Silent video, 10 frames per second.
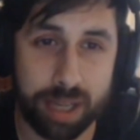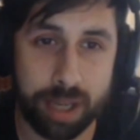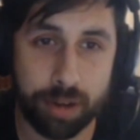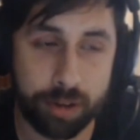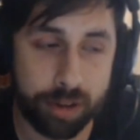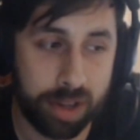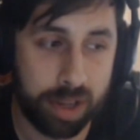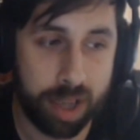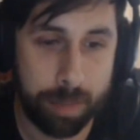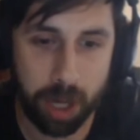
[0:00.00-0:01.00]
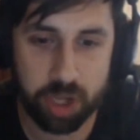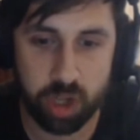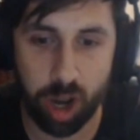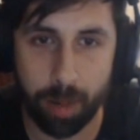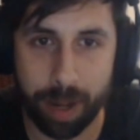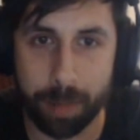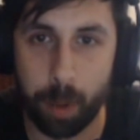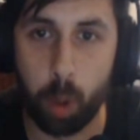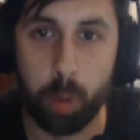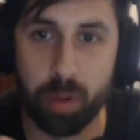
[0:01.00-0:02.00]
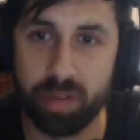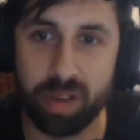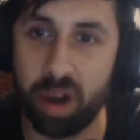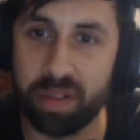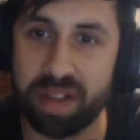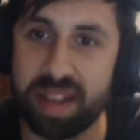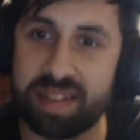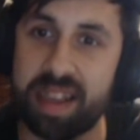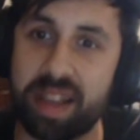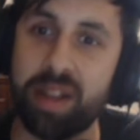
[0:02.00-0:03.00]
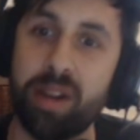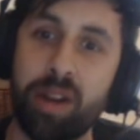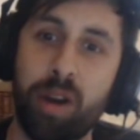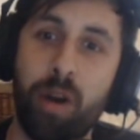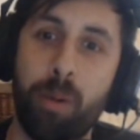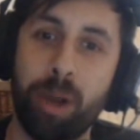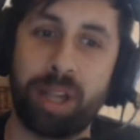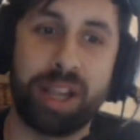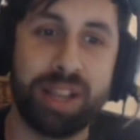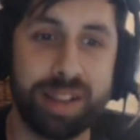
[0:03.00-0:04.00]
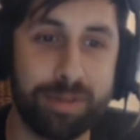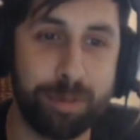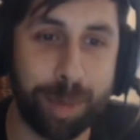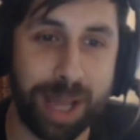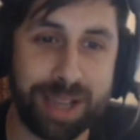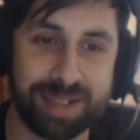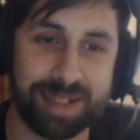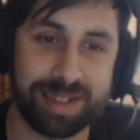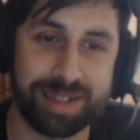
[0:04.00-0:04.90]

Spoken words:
And in my job, I'm always hot desking or working in different places.